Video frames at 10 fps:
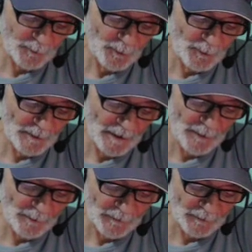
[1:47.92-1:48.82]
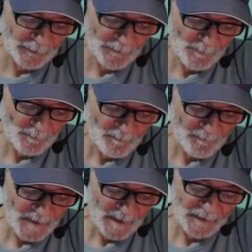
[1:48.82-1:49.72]
to your ears.
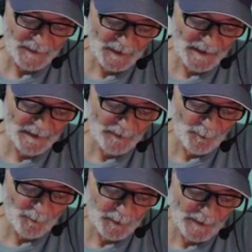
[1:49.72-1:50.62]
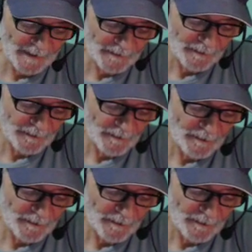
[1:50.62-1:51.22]
Seeds were planted.